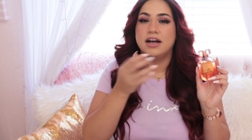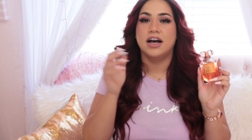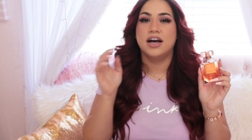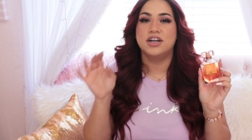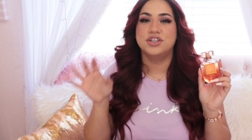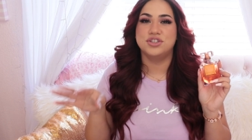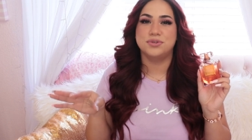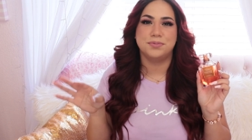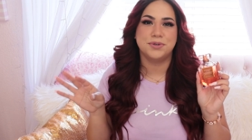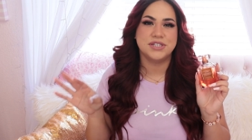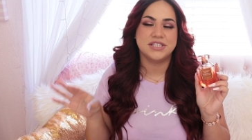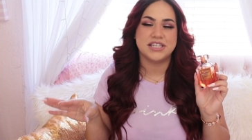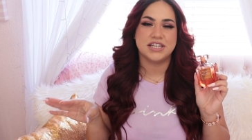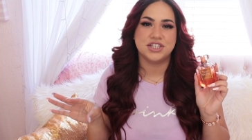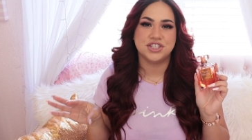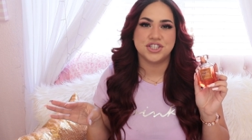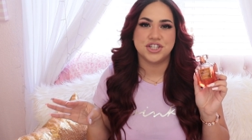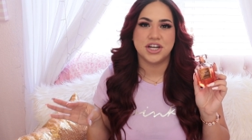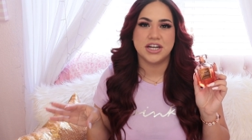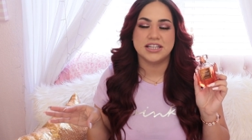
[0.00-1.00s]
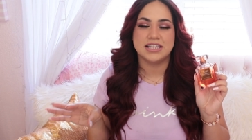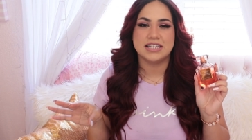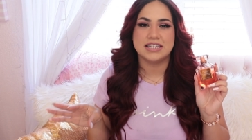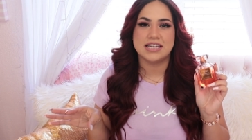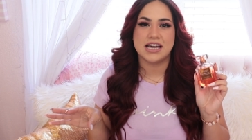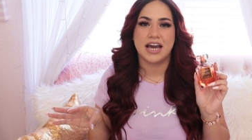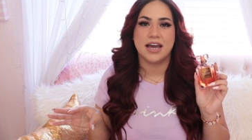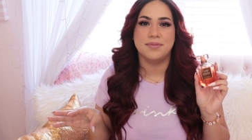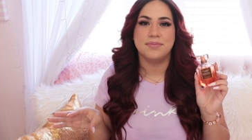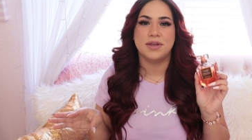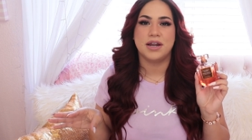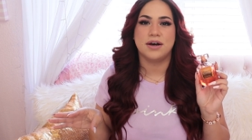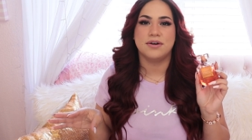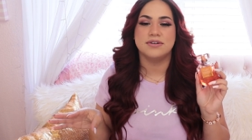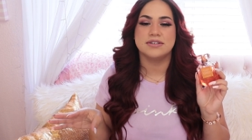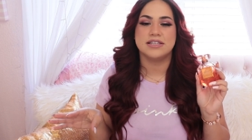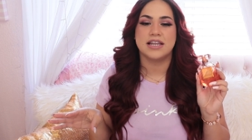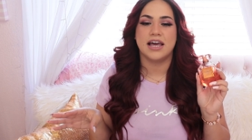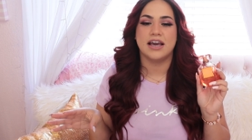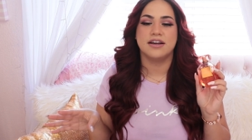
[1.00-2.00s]
100% sure at the time that I
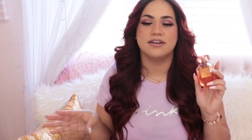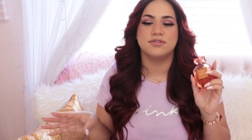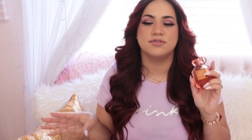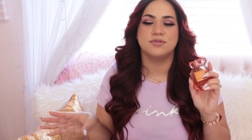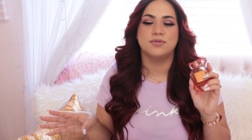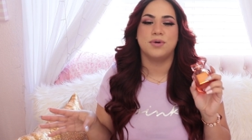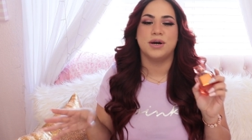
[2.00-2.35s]
was like,